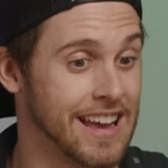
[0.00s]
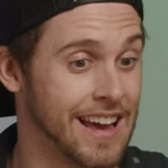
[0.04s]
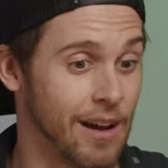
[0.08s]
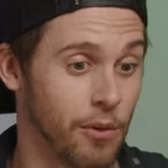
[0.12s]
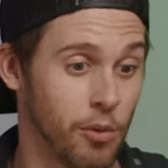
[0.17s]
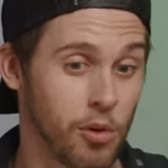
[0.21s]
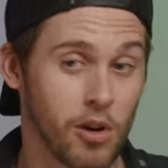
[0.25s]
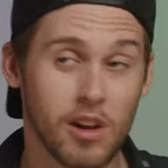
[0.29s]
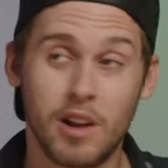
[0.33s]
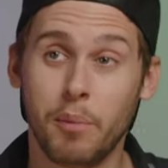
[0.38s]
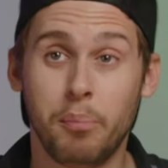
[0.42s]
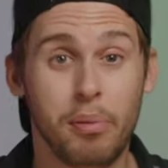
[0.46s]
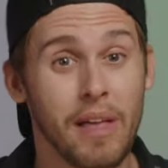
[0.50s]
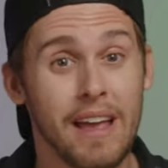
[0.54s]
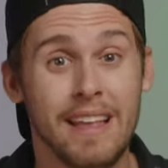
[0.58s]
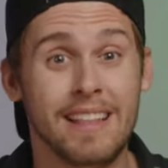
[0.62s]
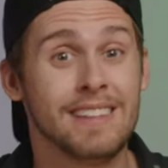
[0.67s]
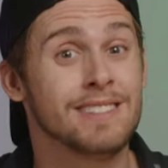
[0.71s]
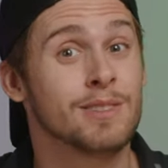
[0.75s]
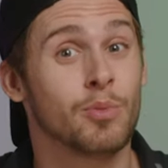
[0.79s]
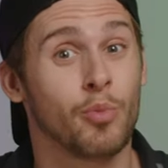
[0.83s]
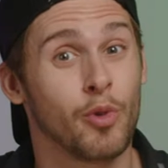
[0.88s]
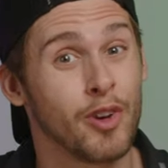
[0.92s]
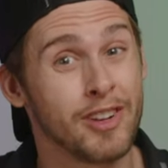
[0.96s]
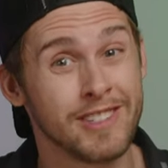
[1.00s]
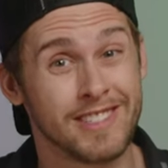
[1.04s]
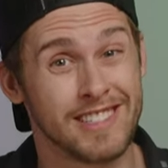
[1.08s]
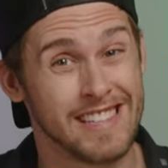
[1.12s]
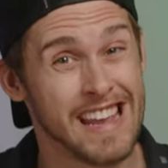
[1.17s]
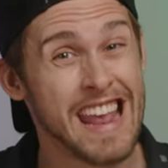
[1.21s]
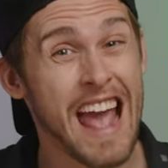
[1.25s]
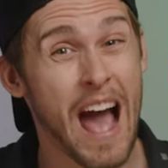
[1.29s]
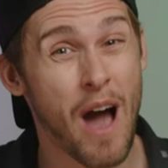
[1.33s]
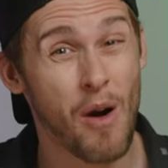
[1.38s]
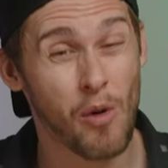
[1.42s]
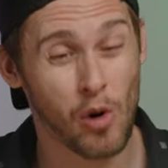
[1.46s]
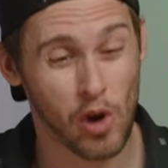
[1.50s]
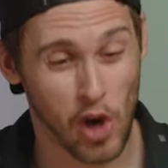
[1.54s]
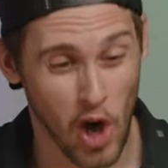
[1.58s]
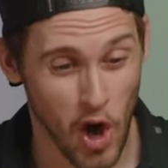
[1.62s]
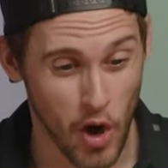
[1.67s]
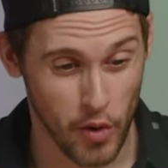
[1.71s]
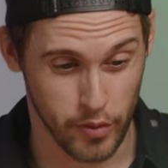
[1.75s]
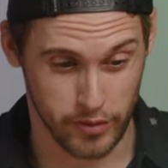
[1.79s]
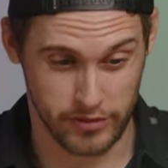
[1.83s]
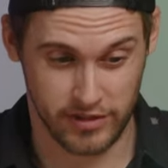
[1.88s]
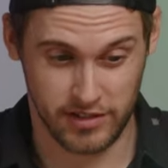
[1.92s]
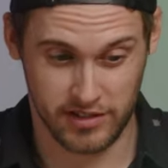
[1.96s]
and we're gonna play this and we're gonna see how it
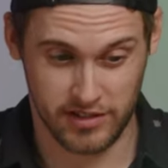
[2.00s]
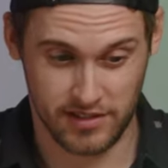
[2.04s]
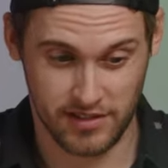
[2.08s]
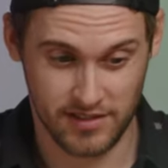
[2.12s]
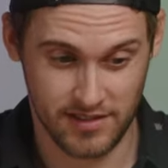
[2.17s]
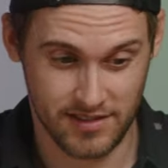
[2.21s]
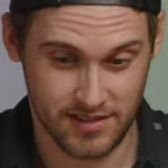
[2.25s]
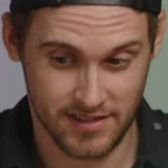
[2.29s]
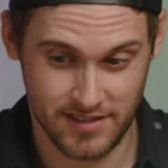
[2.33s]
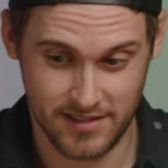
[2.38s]
goes.